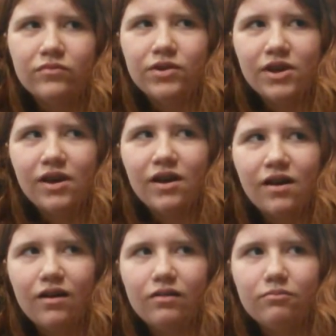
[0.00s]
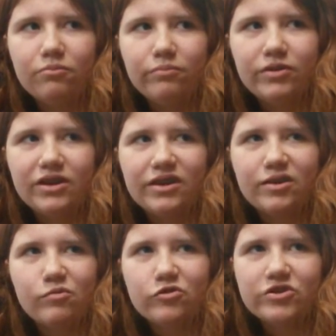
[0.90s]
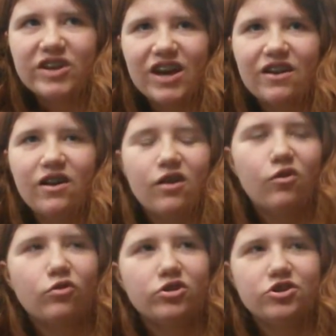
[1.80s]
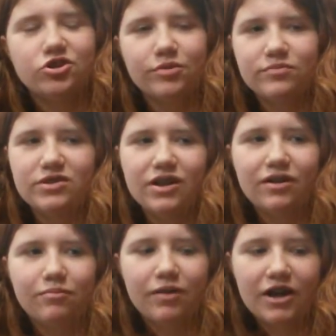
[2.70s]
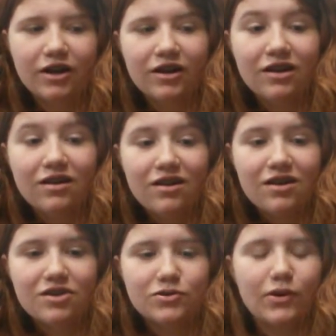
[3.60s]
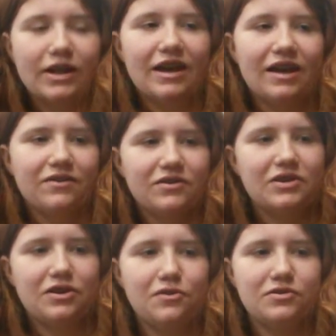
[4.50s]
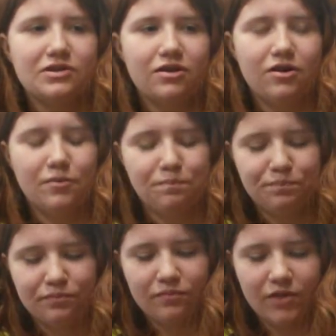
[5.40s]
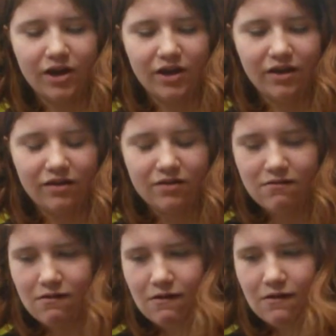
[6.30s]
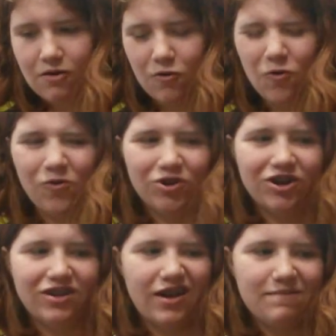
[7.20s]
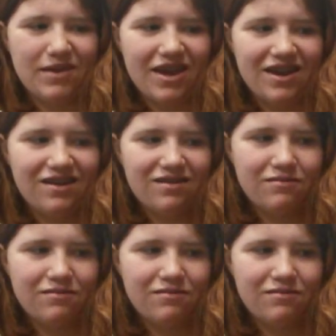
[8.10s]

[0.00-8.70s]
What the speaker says: Yeah, I'd be able to kind of hold a drumstick better, so I didn't have to use my holder that I made.